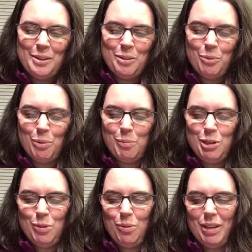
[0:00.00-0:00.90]
The
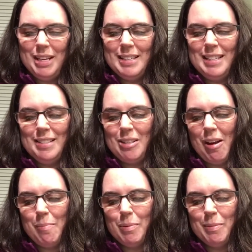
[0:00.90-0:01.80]
woman you think needs
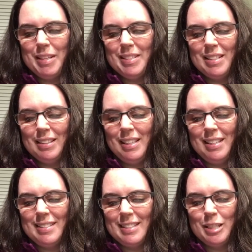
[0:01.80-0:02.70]
compliments the
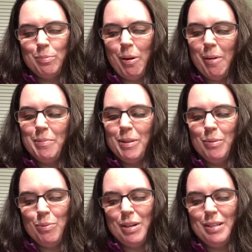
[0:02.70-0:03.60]
least is probably the
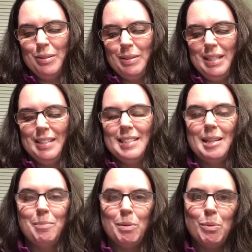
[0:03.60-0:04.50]
one who needs
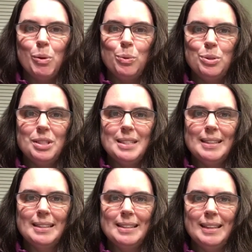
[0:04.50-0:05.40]
them the most.
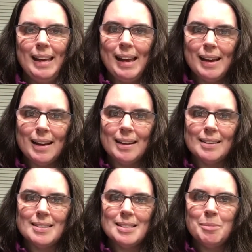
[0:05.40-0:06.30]
Yeah,
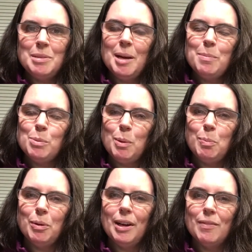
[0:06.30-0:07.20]
sometimes
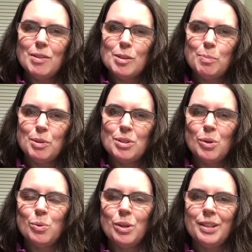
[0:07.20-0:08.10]
people have this
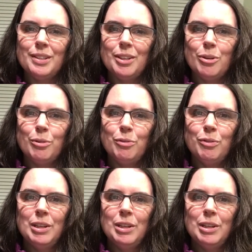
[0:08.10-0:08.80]
persona of